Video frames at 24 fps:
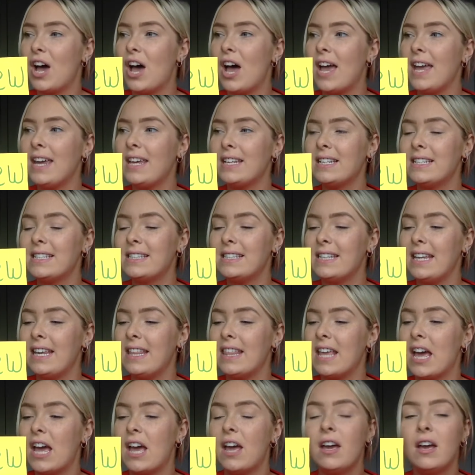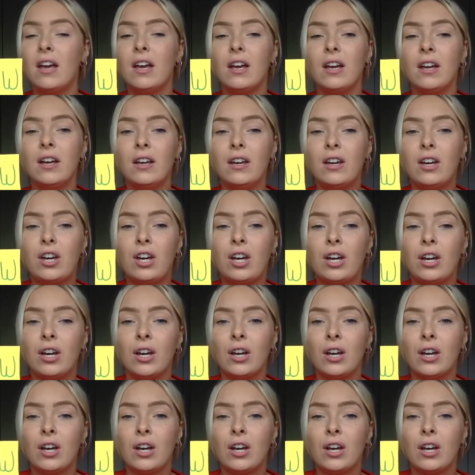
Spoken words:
I can see the K